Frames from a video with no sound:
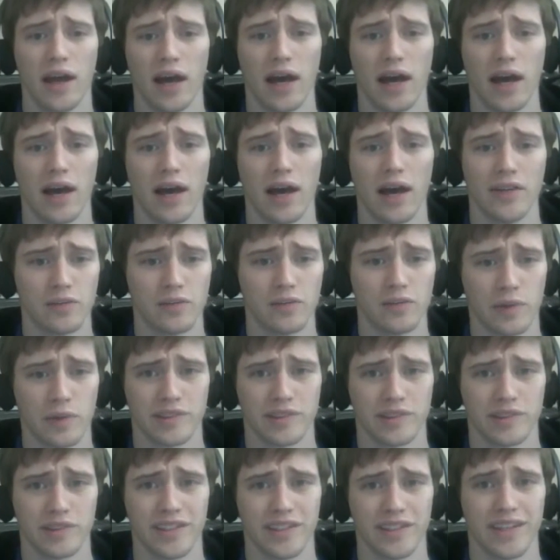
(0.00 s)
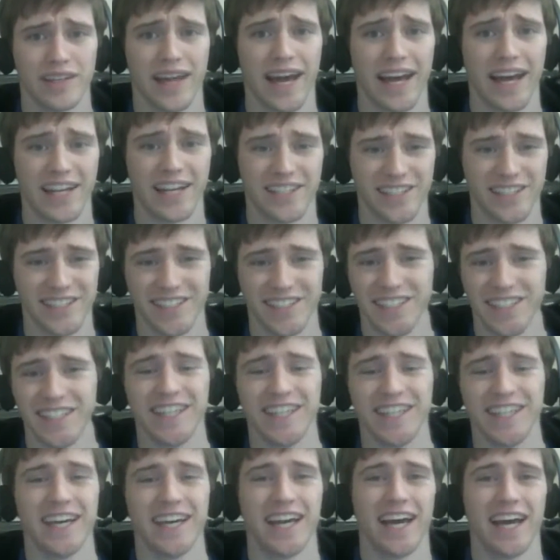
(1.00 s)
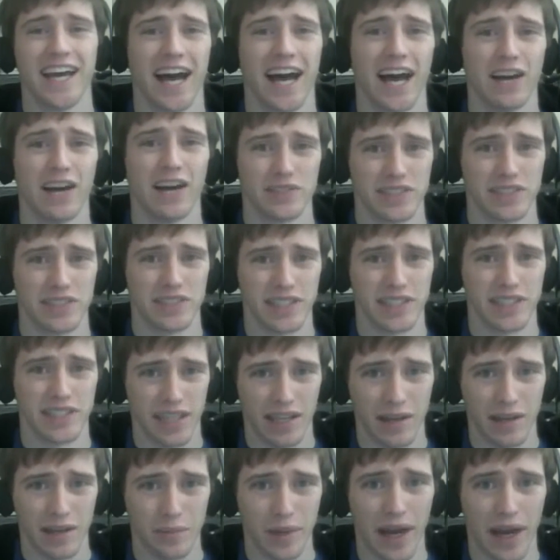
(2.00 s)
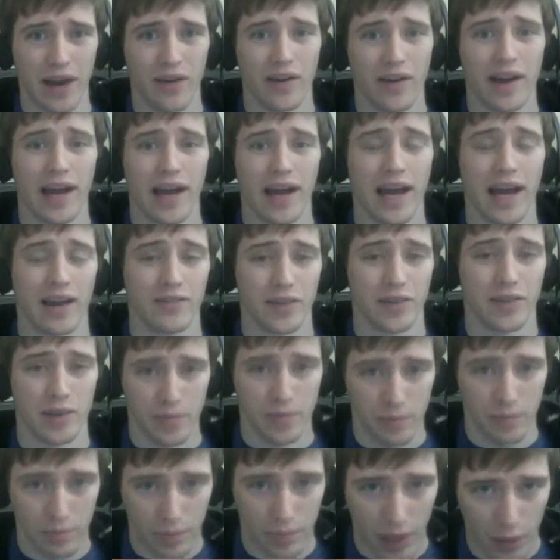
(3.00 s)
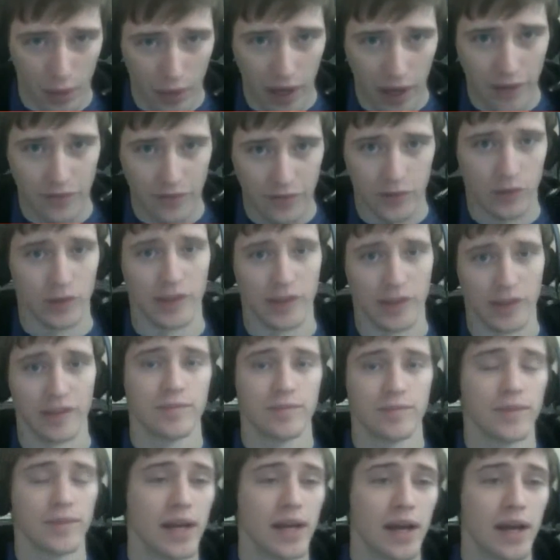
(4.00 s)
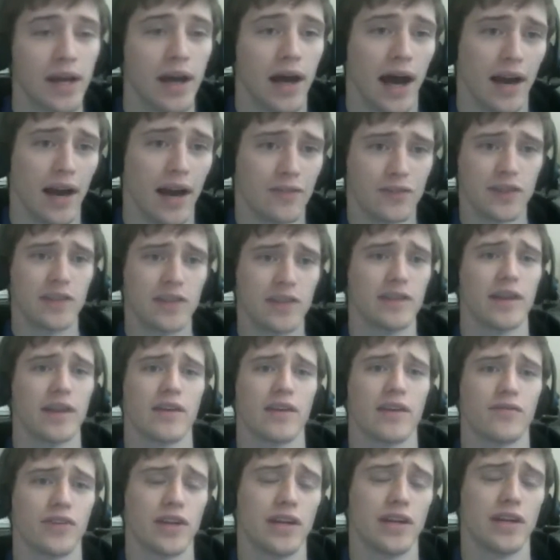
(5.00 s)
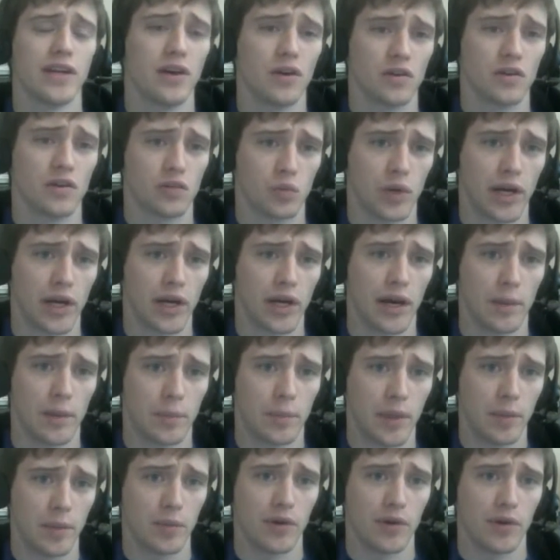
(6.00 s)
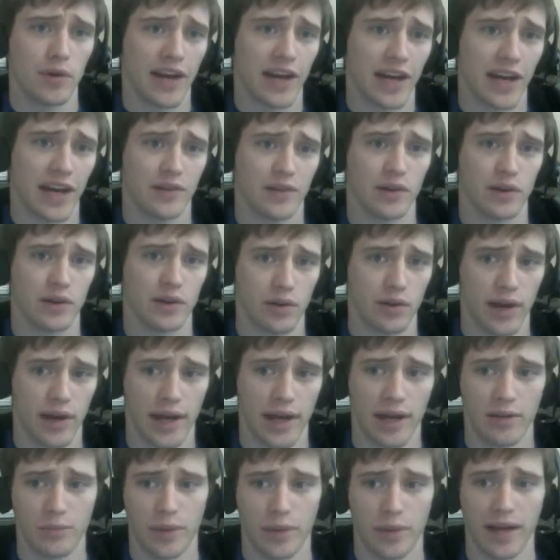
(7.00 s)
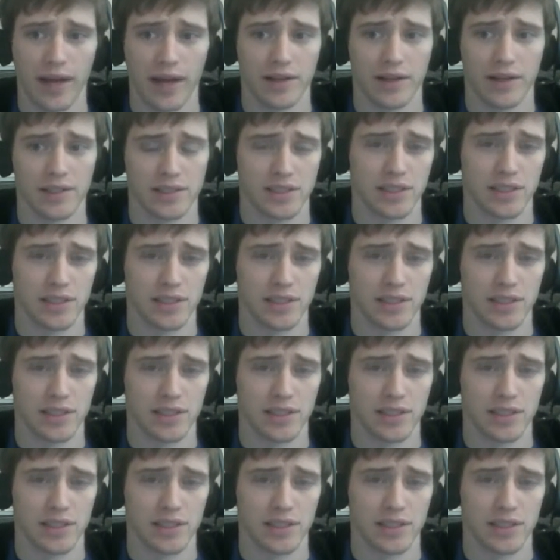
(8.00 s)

This person actually, I was thinking about having my wife do this. I've seen a lot of videos where people have had their grandparents,